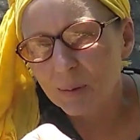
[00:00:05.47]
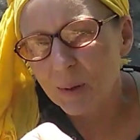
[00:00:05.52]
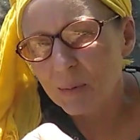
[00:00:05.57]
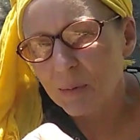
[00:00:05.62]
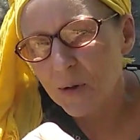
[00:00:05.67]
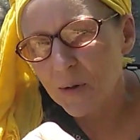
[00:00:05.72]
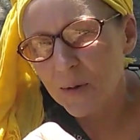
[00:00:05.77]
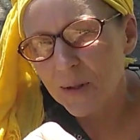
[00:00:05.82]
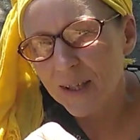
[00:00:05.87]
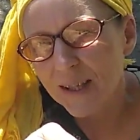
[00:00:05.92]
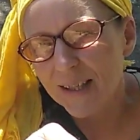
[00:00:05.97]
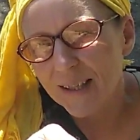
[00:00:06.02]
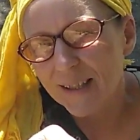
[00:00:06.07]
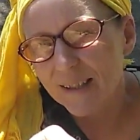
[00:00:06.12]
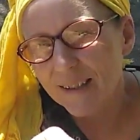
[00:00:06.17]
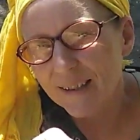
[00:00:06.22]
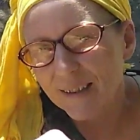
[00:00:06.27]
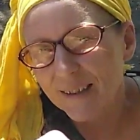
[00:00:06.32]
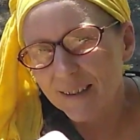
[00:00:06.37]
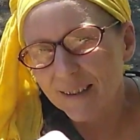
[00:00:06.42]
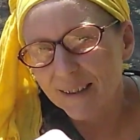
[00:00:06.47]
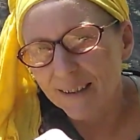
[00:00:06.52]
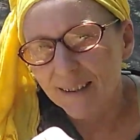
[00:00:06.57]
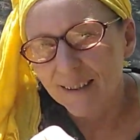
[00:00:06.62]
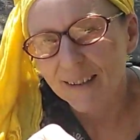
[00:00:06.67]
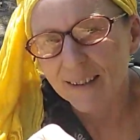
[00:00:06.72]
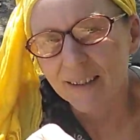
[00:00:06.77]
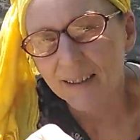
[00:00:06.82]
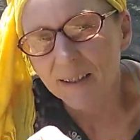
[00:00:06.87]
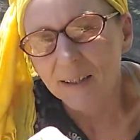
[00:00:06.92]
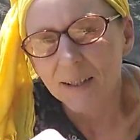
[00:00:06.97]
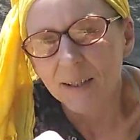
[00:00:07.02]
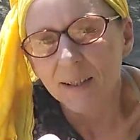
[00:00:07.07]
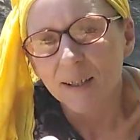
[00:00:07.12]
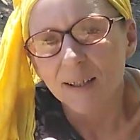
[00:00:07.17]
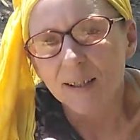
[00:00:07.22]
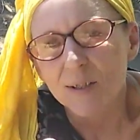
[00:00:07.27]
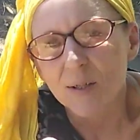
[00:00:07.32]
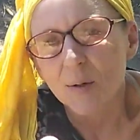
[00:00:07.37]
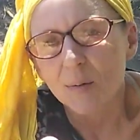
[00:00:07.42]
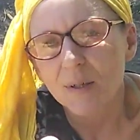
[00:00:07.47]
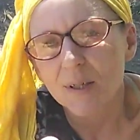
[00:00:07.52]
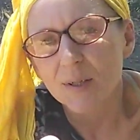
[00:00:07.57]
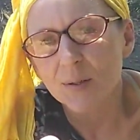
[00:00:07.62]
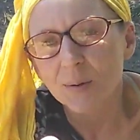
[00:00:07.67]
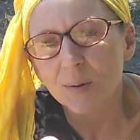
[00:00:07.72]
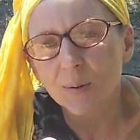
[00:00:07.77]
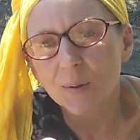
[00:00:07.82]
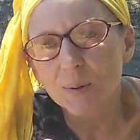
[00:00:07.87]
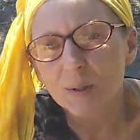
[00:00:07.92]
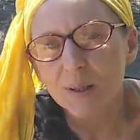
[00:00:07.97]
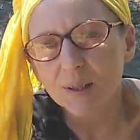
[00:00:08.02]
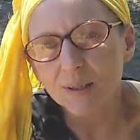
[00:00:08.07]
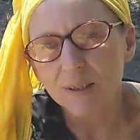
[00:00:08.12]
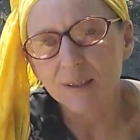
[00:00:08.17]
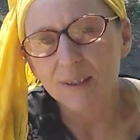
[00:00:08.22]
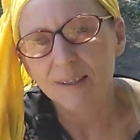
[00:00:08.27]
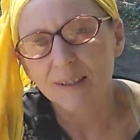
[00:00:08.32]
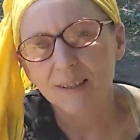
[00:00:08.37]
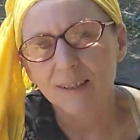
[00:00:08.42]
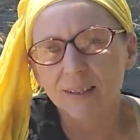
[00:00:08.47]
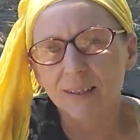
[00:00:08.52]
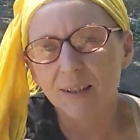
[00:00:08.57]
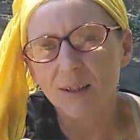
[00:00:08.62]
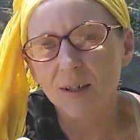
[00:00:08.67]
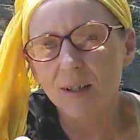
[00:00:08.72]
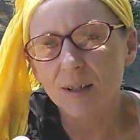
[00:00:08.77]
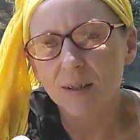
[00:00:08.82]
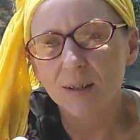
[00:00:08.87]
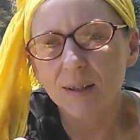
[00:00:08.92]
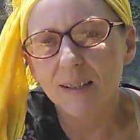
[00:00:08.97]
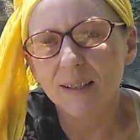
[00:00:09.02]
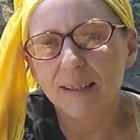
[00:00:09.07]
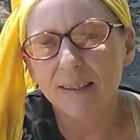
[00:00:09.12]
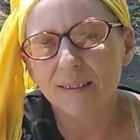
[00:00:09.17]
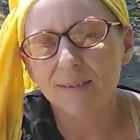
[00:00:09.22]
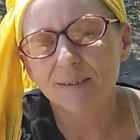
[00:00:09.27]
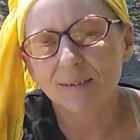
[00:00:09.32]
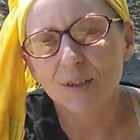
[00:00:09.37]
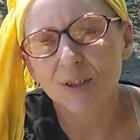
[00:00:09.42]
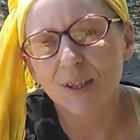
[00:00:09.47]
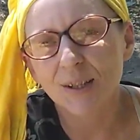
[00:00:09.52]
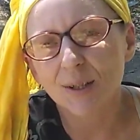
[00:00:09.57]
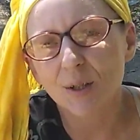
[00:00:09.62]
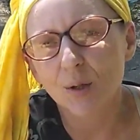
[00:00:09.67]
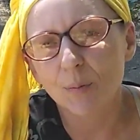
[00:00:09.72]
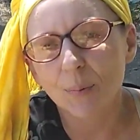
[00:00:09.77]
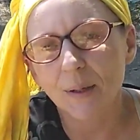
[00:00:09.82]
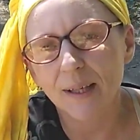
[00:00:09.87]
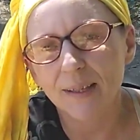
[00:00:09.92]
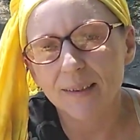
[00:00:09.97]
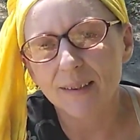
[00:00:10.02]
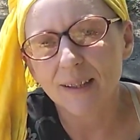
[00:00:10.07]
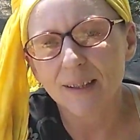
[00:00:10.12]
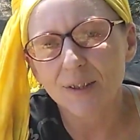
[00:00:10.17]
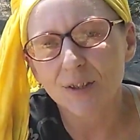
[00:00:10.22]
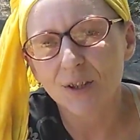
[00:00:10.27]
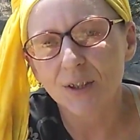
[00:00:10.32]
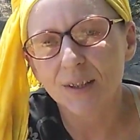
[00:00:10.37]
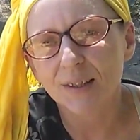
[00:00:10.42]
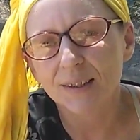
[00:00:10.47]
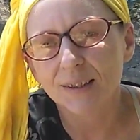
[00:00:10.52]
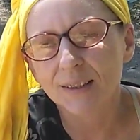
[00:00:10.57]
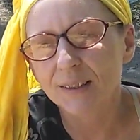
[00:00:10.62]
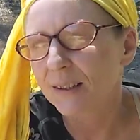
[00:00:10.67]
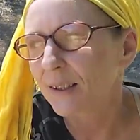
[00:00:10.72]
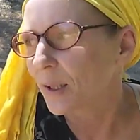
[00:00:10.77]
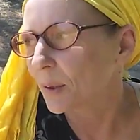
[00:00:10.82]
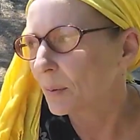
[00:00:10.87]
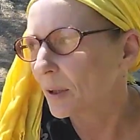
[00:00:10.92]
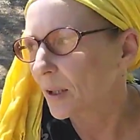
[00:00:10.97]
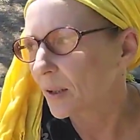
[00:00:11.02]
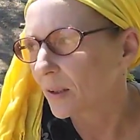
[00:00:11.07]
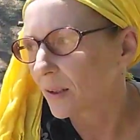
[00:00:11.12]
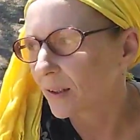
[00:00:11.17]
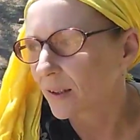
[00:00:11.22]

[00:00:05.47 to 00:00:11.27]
We're both here. That's always cool. Alright, Chino, pay attention. Come here.